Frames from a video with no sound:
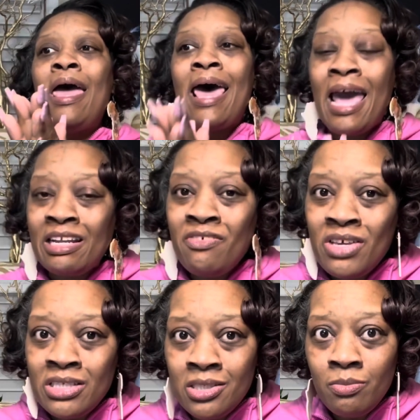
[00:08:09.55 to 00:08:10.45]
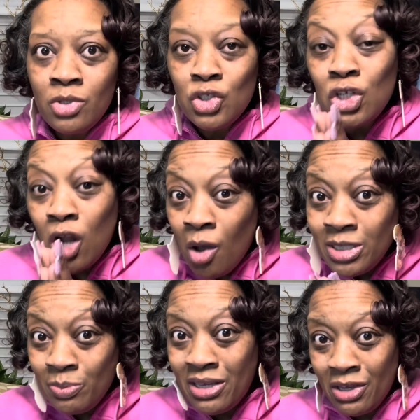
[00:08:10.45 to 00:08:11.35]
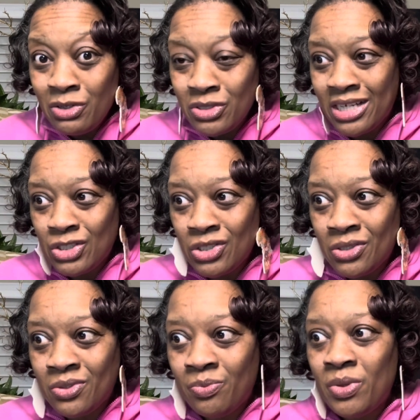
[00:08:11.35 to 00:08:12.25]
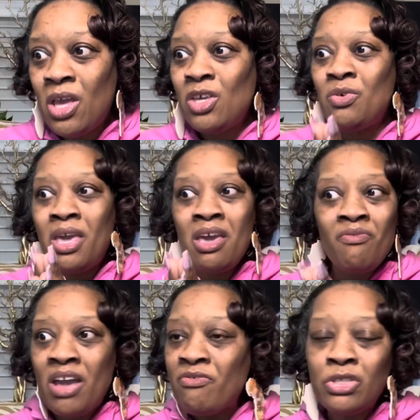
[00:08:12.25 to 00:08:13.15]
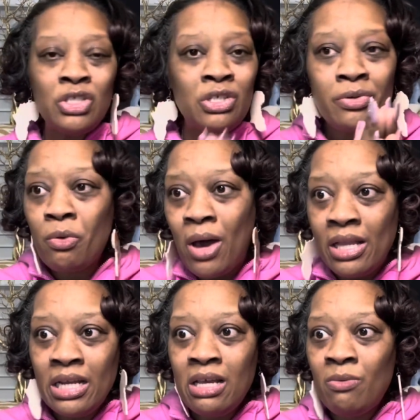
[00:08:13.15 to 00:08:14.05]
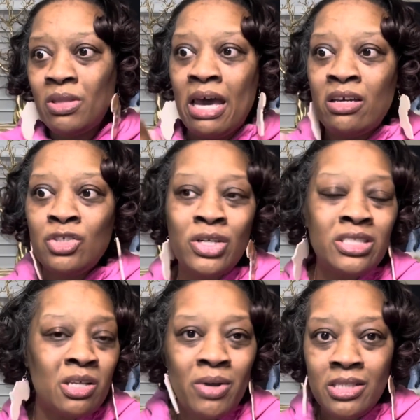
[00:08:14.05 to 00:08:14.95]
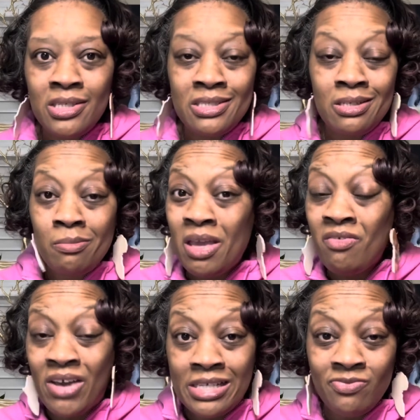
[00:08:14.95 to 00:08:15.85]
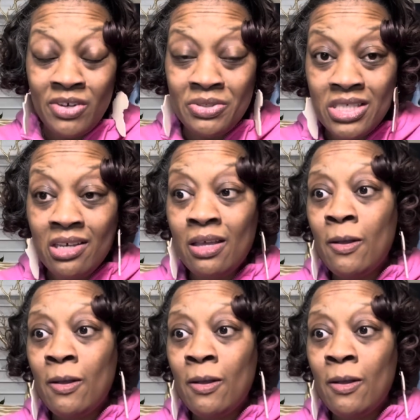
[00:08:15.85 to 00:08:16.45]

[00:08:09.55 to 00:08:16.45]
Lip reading: Activism should always be intersectional. You can't fight for gender equality without addressing racism and vice versa.